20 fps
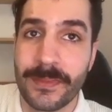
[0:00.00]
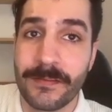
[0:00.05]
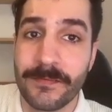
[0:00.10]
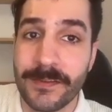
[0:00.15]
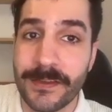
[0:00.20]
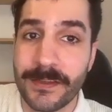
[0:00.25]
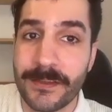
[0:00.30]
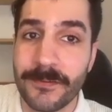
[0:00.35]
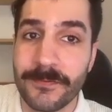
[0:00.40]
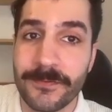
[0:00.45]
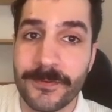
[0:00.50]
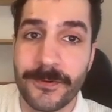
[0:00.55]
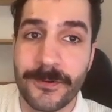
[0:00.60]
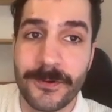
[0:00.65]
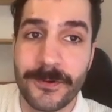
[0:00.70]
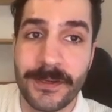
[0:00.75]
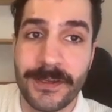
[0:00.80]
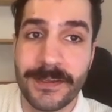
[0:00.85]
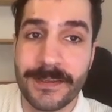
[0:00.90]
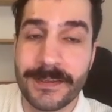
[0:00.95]
thank you
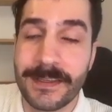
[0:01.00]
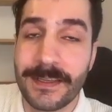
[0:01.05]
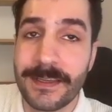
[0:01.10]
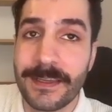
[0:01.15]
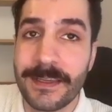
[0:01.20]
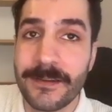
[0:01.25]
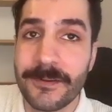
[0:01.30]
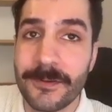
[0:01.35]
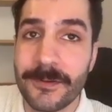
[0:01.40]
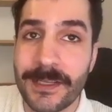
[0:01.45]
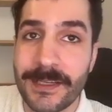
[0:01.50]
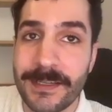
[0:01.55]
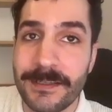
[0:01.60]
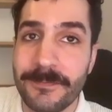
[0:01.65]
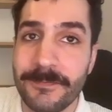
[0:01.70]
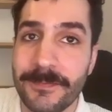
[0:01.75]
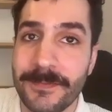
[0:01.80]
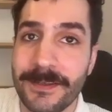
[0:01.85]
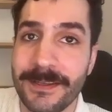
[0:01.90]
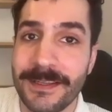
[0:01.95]
for taking your time